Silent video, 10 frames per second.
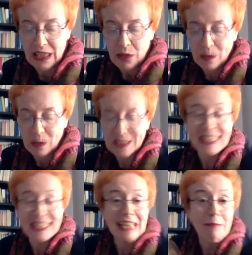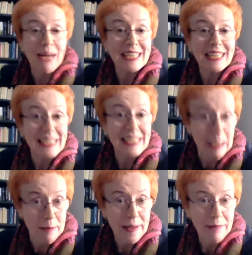which step by
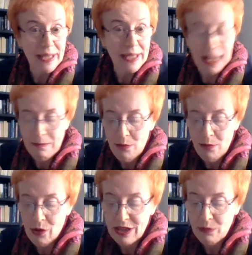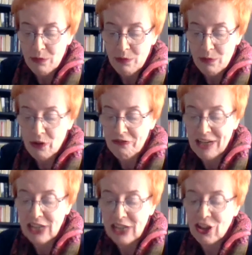step became more and more
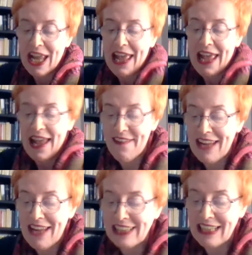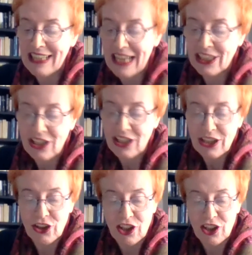French and less
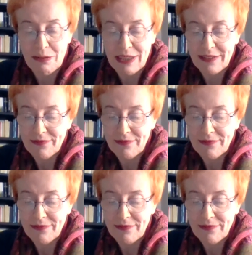German.